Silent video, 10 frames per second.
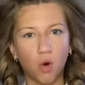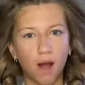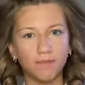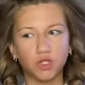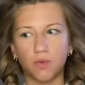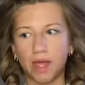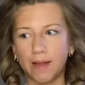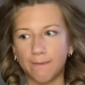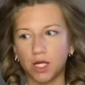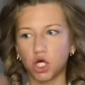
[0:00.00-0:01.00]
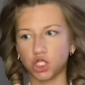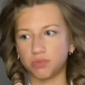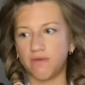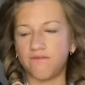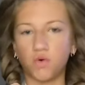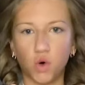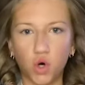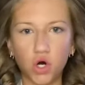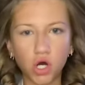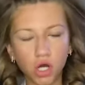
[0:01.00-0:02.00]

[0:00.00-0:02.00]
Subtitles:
I'm doing, because before